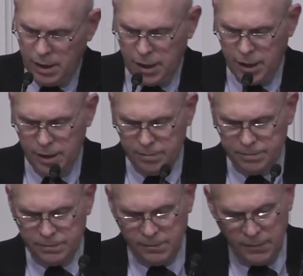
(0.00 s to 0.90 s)

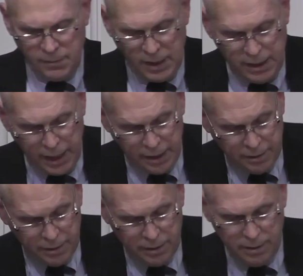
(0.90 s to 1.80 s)
Um, and
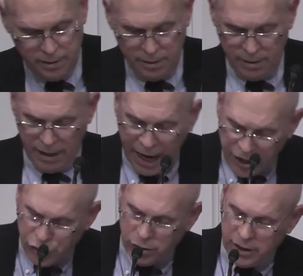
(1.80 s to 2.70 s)

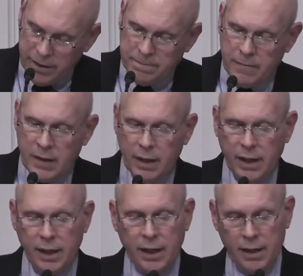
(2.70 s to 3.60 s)
actually,
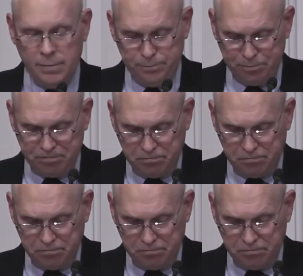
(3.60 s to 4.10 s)
um,